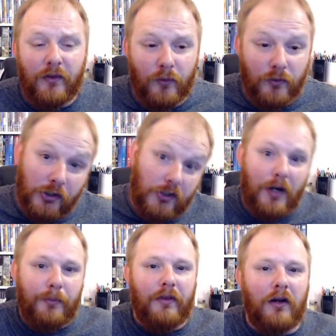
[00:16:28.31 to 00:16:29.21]
and it would all just
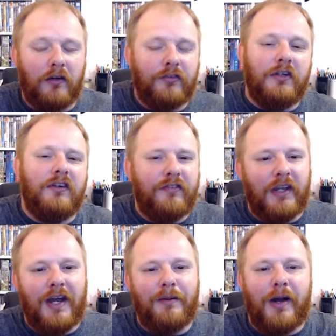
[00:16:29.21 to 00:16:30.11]
go up in the loft and you'd
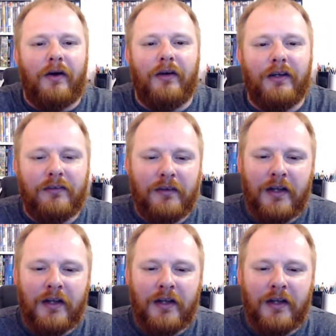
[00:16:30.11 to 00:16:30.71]
forget about it.